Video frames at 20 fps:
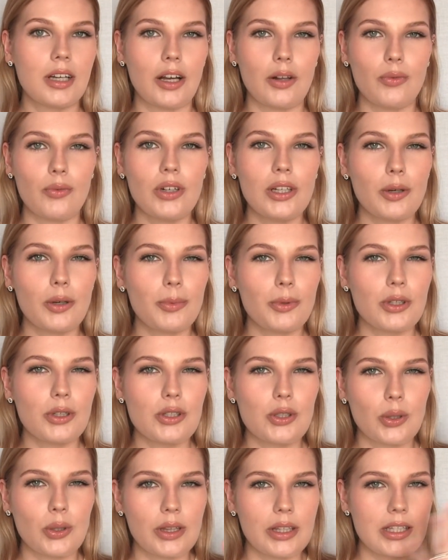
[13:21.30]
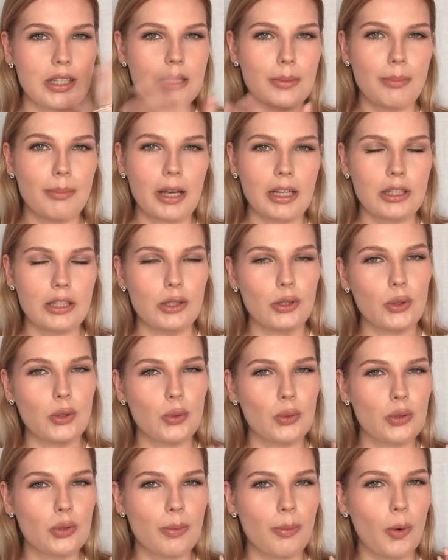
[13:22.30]
I really hope you enjoyed this matte
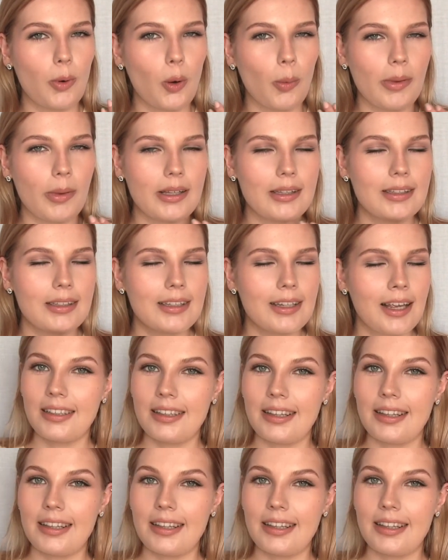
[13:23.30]
nude moment.